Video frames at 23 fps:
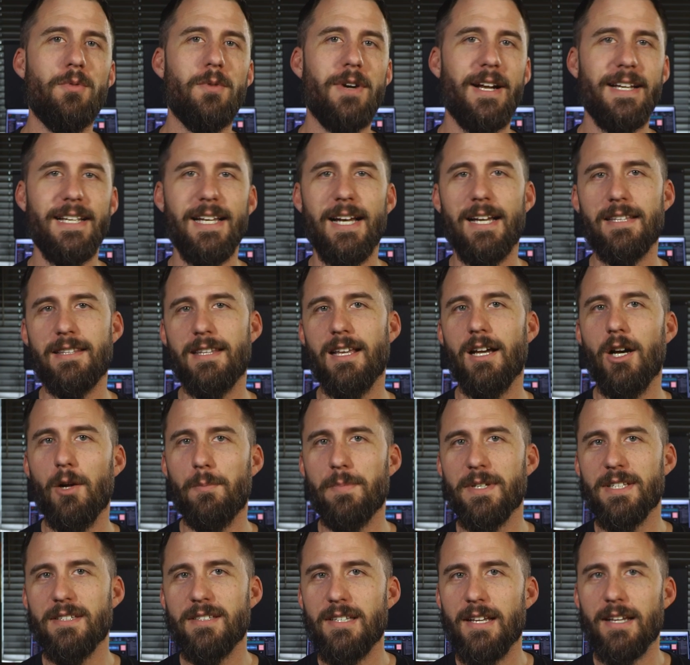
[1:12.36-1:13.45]
when I got the
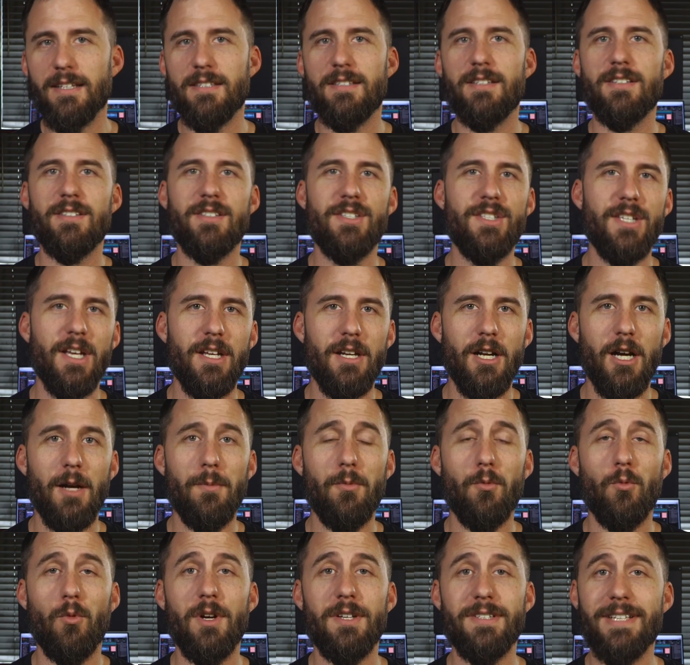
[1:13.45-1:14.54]
LP-6s set up
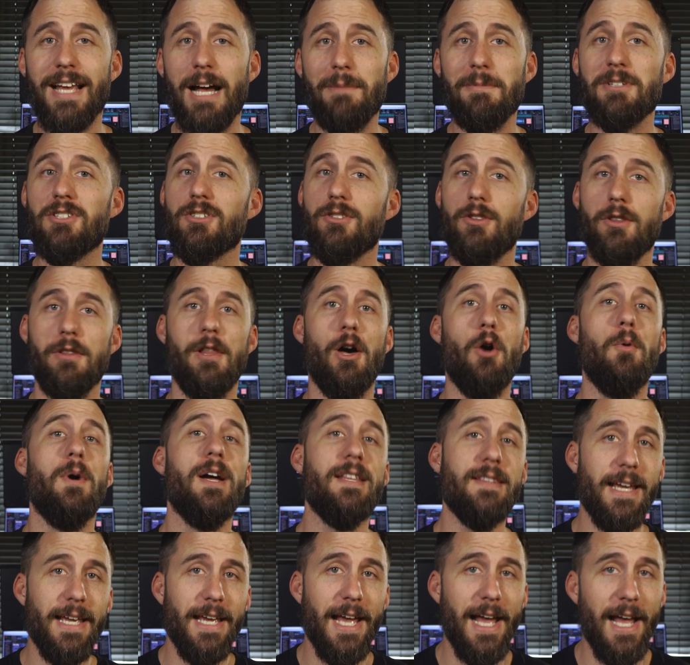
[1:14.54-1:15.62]
was how much low
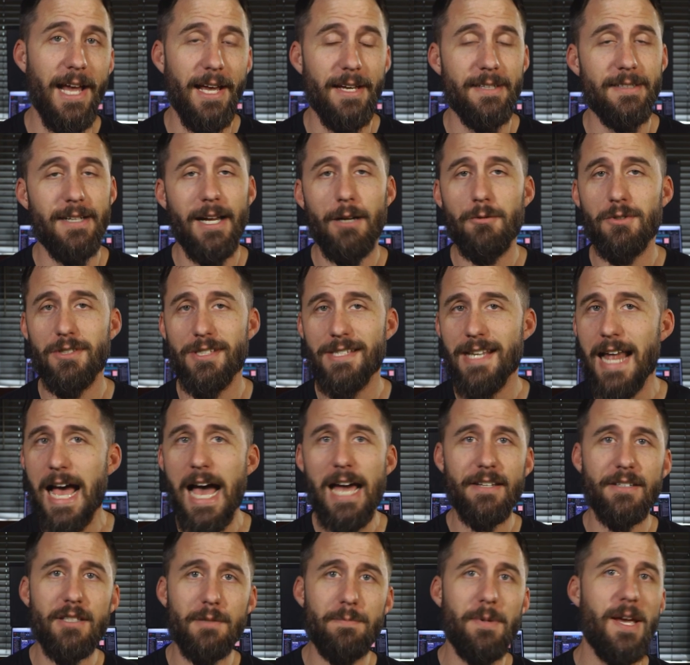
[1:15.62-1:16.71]
end they had. I was
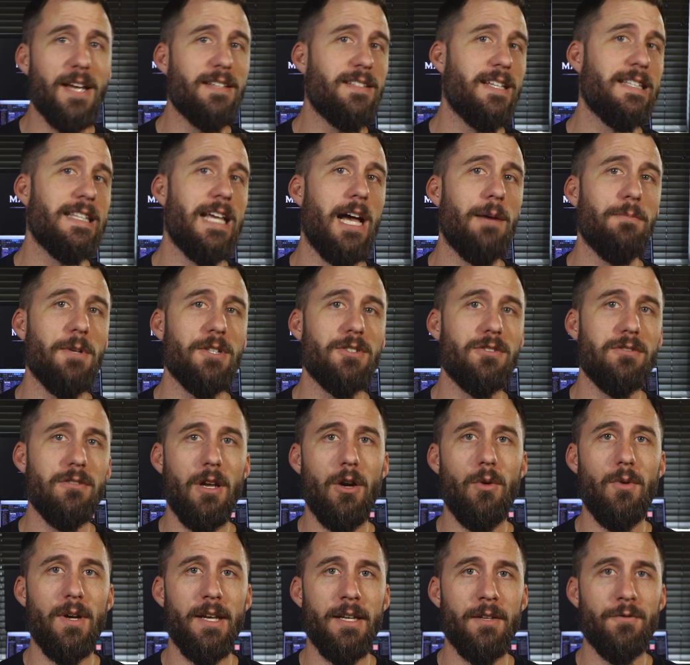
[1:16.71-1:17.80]
not expecting that much
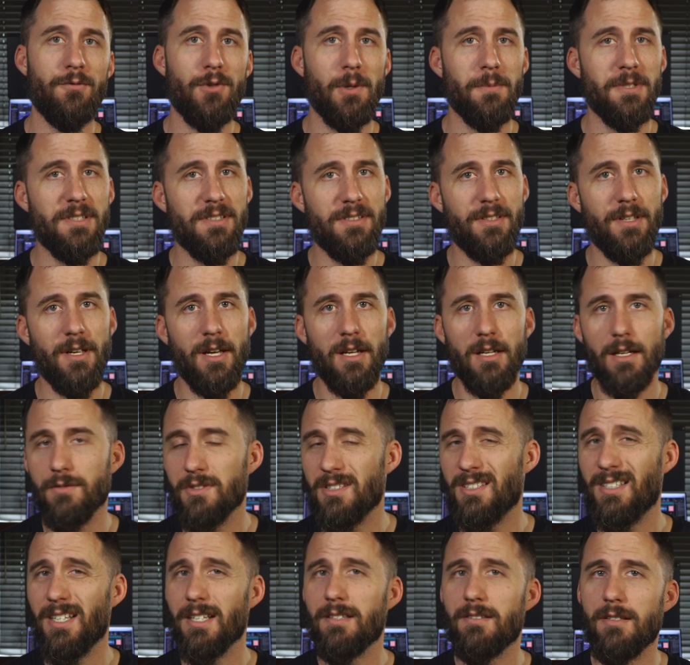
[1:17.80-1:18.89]
low end from a set of
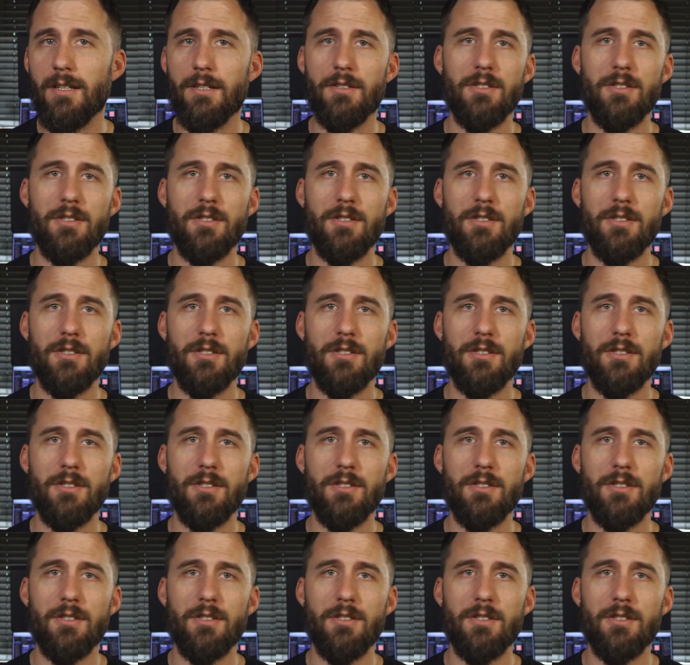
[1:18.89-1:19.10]
6-inch